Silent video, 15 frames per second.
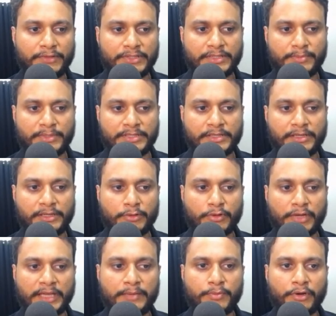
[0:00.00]
which is basically
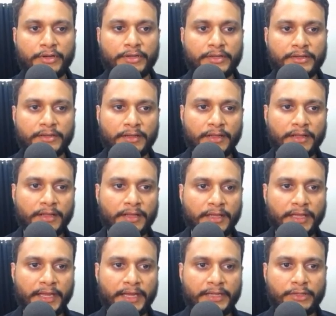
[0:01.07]
your I pointer,
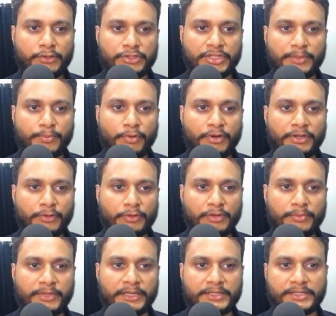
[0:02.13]
and your J pointer will
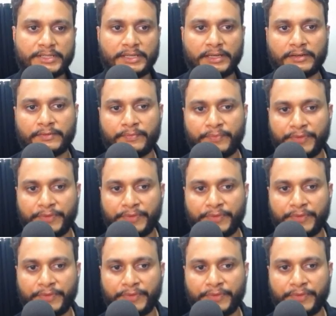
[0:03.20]
be at star.